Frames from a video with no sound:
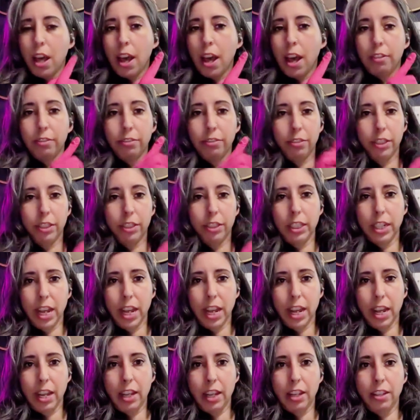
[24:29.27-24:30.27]
every
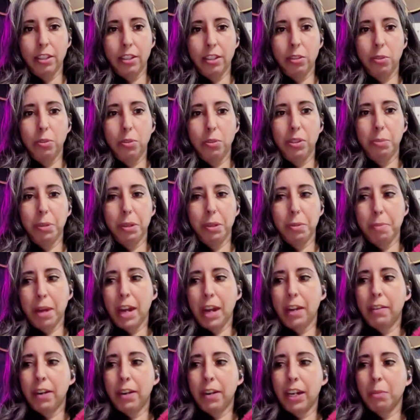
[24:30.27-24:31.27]
day would be
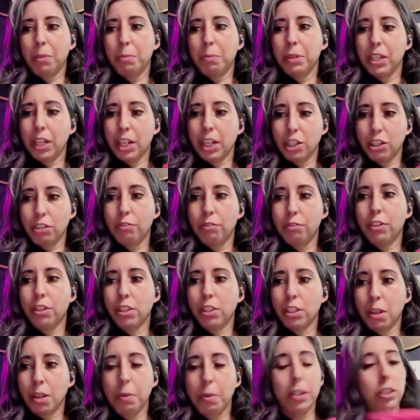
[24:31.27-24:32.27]
my recommendation for
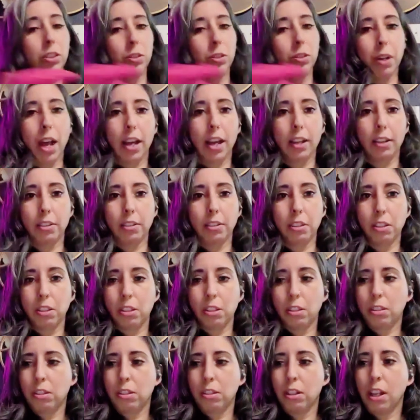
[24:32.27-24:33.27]
someone who
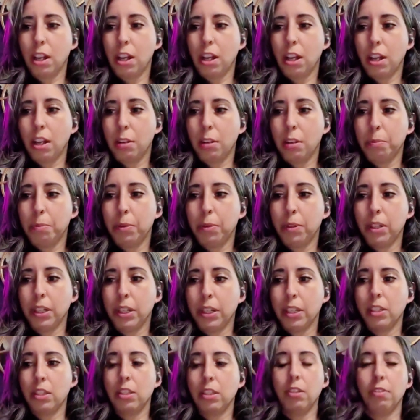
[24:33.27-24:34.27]
has
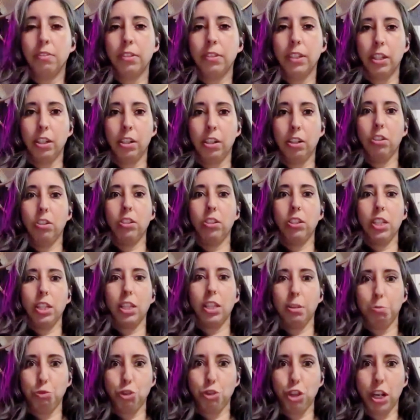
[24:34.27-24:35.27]
pretty severe
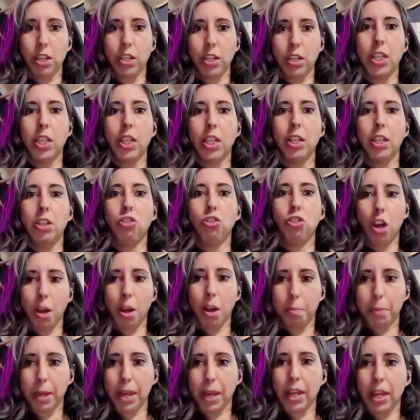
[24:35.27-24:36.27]
TMJD,
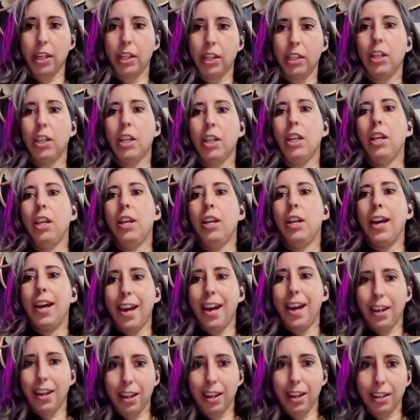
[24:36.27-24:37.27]
jaw pain,
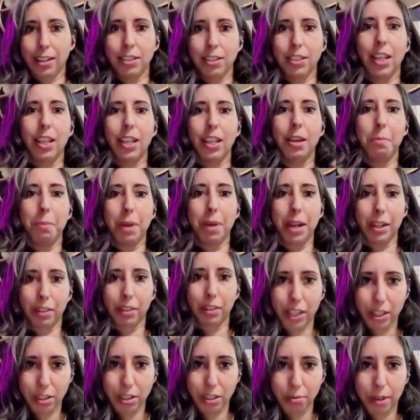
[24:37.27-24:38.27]
headaches. They get
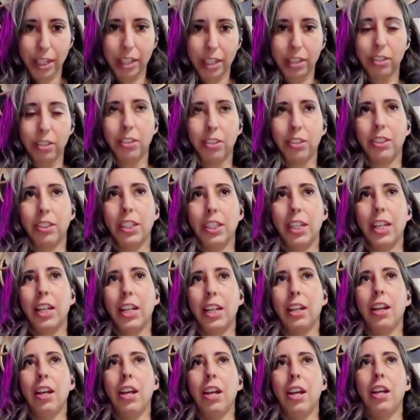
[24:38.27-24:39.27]
migraines
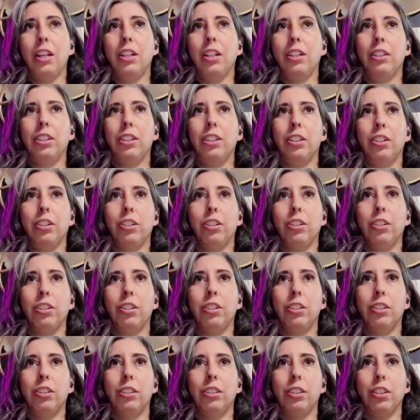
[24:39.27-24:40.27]
regularly.
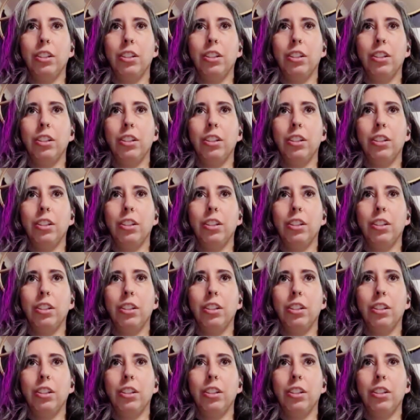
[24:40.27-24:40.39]
They're,